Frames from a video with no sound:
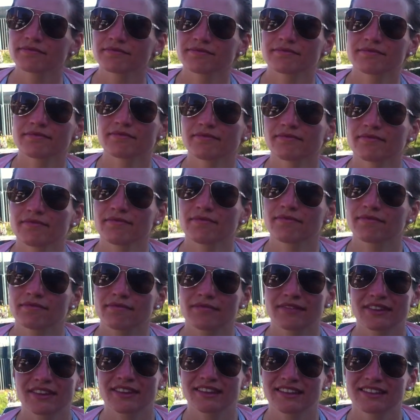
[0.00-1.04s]
Numainville
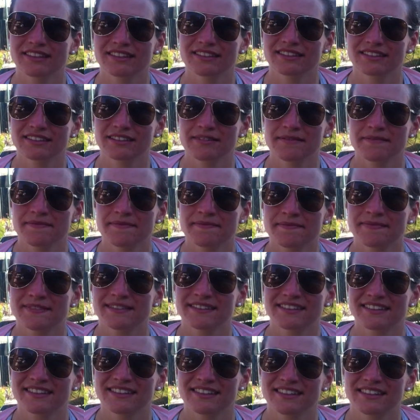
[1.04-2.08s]
just finished up.
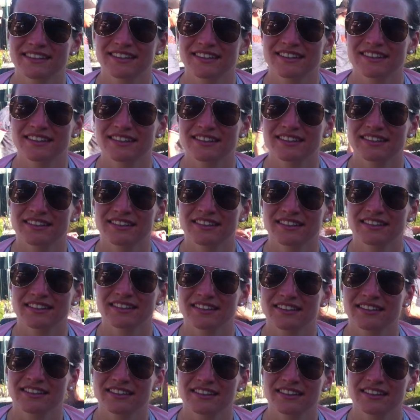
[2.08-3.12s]
Actually, she's well rested
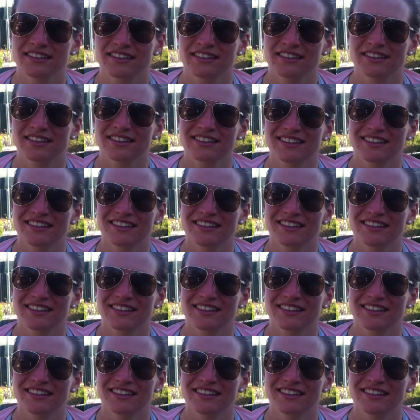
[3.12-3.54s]
now a little bit.